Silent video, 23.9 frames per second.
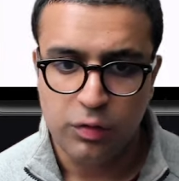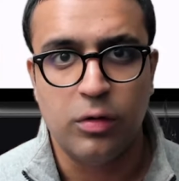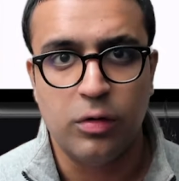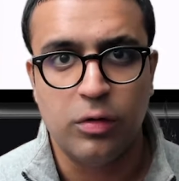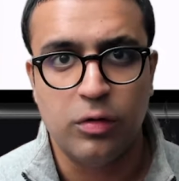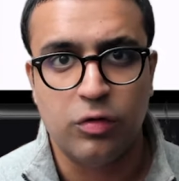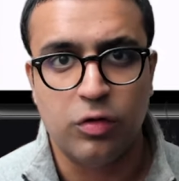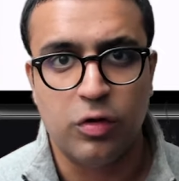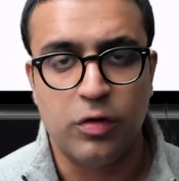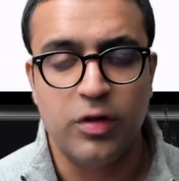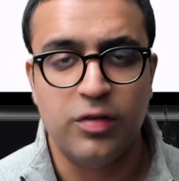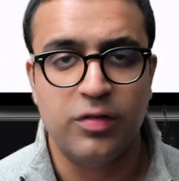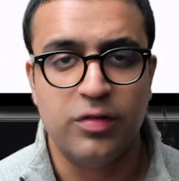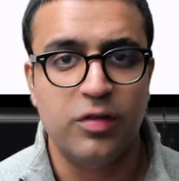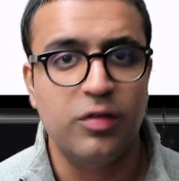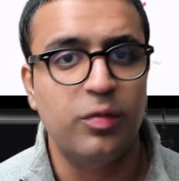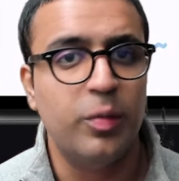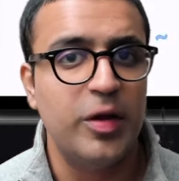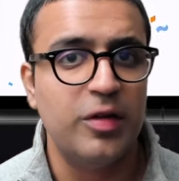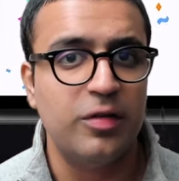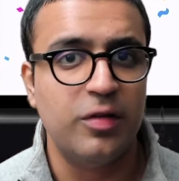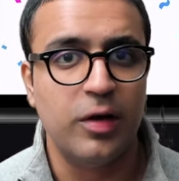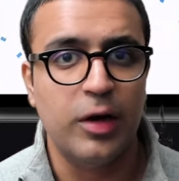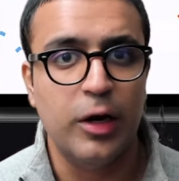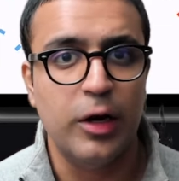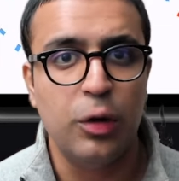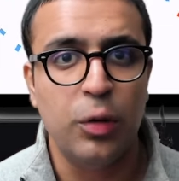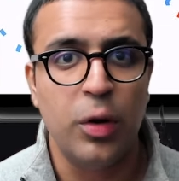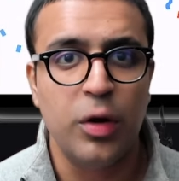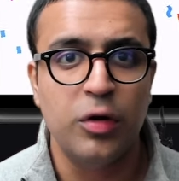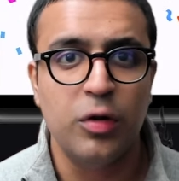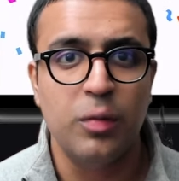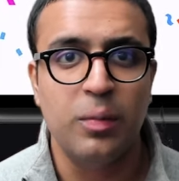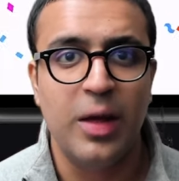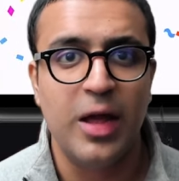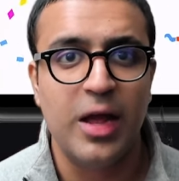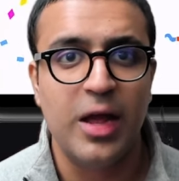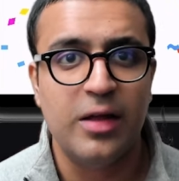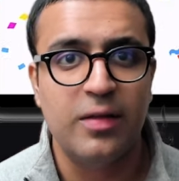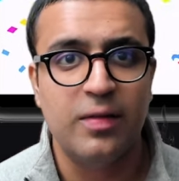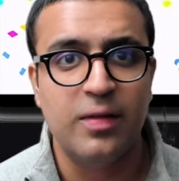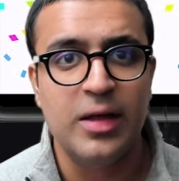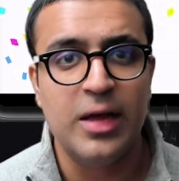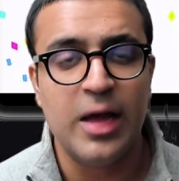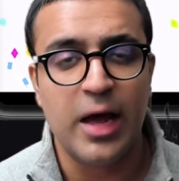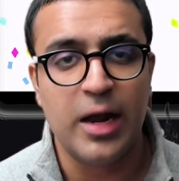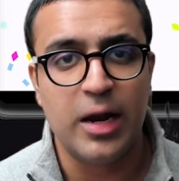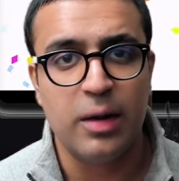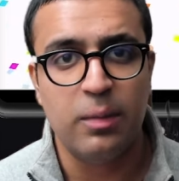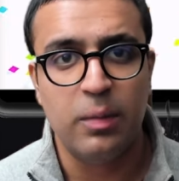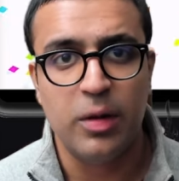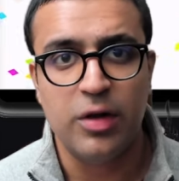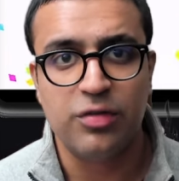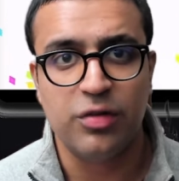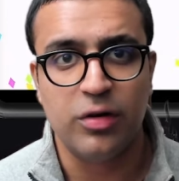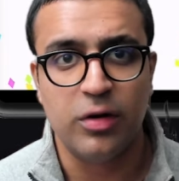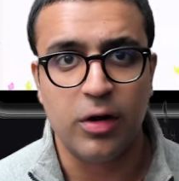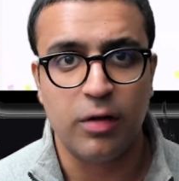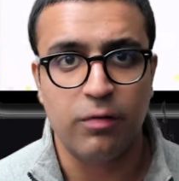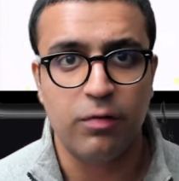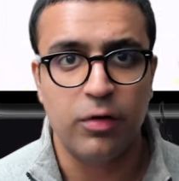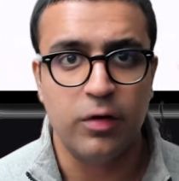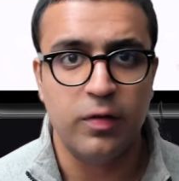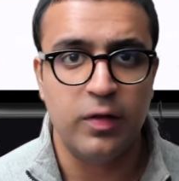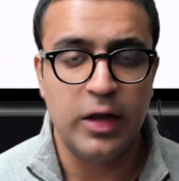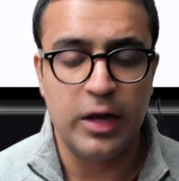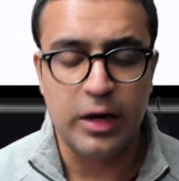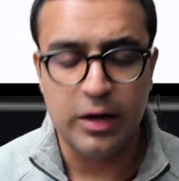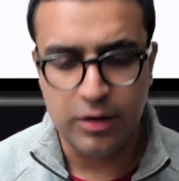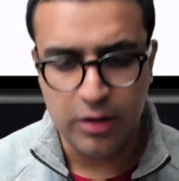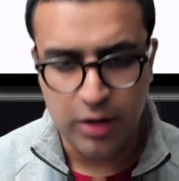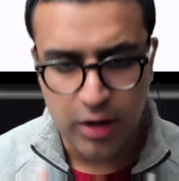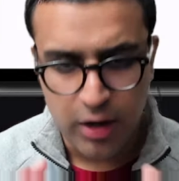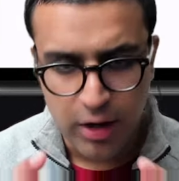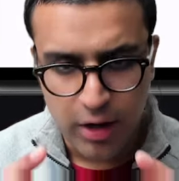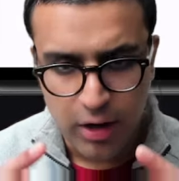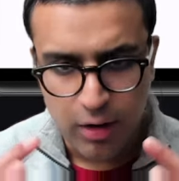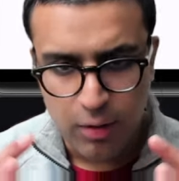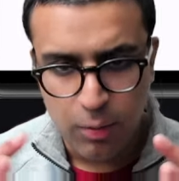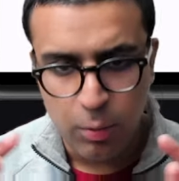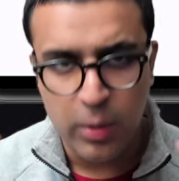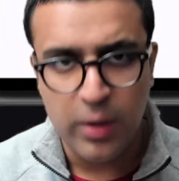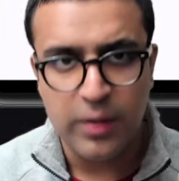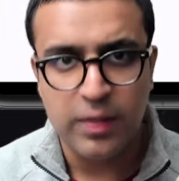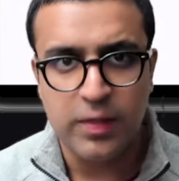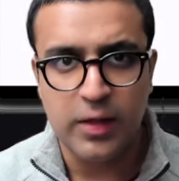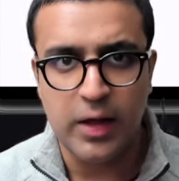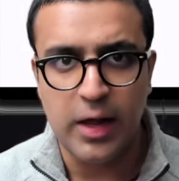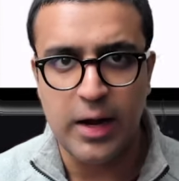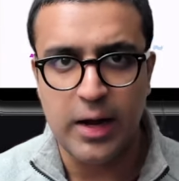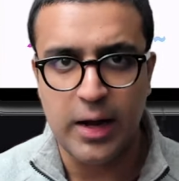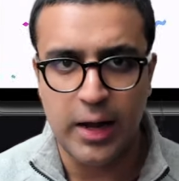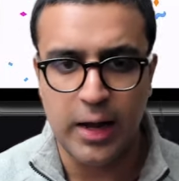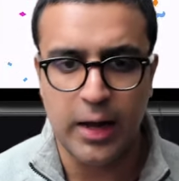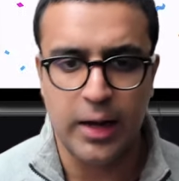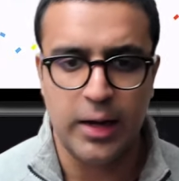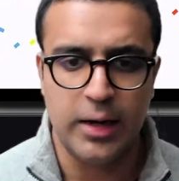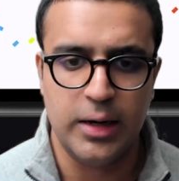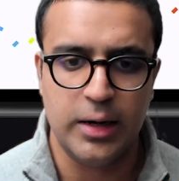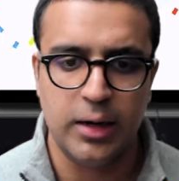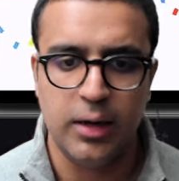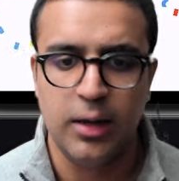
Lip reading: So this is basically going to make the animation cover the entire width and height.